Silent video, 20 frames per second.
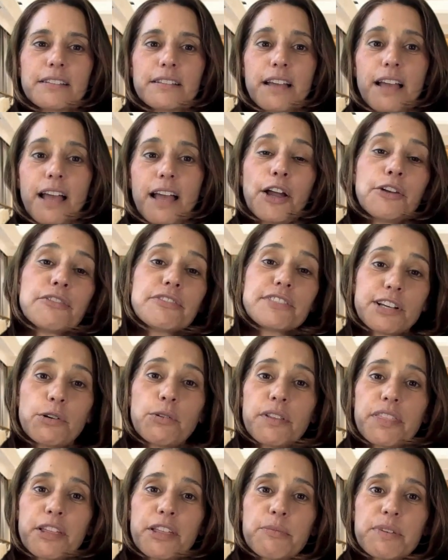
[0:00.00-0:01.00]
how you've
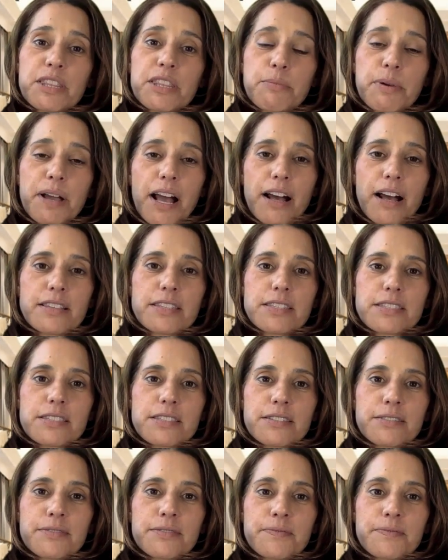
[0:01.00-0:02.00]
dealt with them in the past.